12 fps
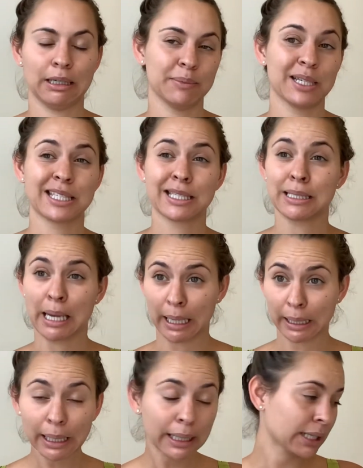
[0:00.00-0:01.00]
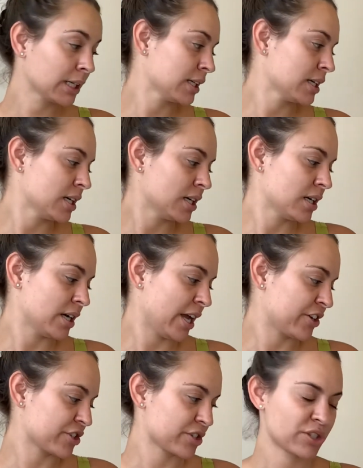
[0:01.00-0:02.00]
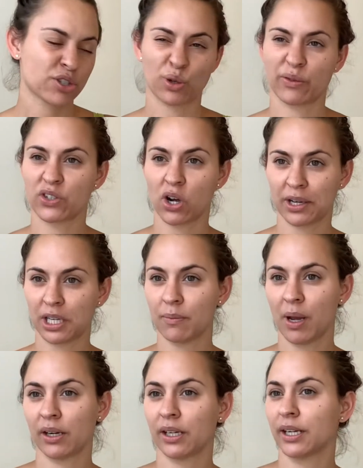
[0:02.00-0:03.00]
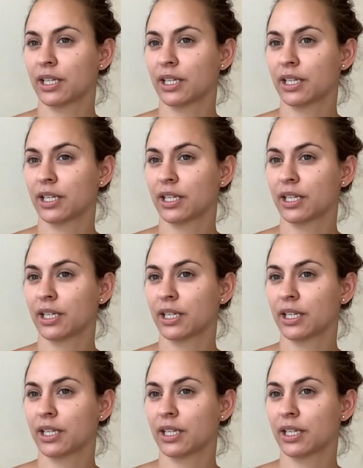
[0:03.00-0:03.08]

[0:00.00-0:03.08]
aesthetic, and just sort of talking about it,